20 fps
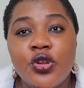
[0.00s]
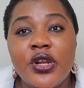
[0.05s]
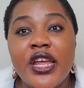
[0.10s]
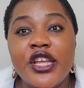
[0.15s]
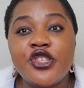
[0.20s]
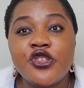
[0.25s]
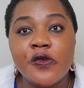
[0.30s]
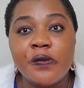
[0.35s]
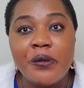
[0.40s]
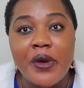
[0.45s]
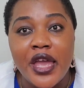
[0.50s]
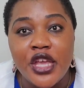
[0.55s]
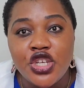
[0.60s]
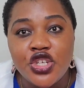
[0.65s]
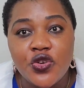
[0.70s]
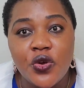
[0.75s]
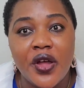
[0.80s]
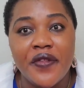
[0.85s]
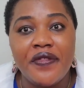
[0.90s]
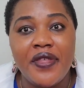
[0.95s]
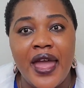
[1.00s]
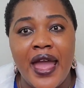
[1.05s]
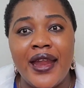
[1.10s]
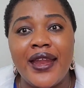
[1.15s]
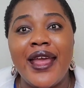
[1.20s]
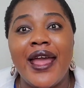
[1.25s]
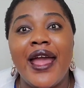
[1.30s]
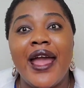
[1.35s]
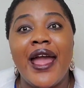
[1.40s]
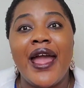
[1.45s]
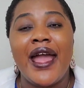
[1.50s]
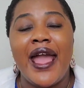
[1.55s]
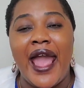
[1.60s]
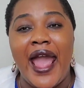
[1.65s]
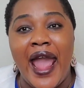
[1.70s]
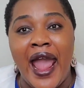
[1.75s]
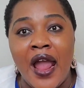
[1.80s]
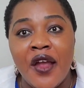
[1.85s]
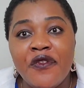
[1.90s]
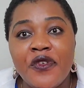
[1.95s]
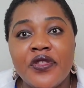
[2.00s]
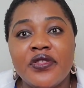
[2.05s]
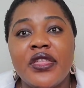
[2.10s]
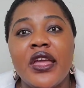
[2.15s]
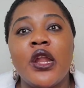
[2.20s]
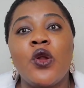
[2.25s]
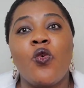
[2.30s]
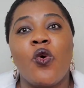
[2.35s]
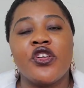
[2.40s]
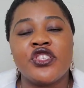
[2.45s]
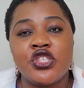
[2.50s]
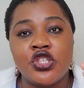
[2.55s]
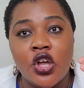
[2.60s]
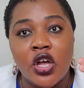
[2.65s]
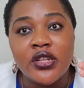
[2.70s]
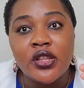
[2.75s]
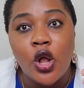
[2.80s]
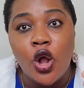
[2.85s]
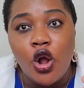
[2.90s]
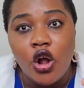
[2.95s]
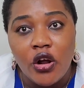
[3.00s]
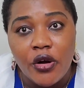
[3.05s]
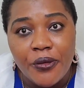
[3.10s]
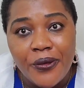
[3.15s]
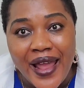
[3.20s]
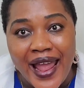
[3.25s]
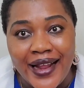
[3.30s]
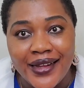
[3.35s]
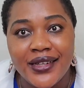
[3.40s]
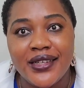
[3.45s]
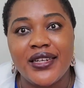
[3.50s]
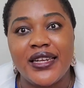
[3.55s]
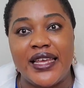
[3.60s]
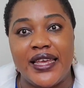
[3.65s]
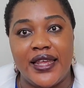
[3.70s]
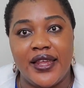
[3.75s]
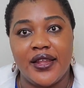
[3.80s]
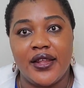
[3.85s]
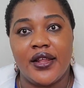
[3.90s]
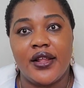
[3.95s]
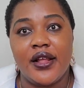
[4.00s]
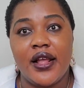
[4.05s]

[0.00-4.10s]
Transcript: need to make sure that everything was done correctly.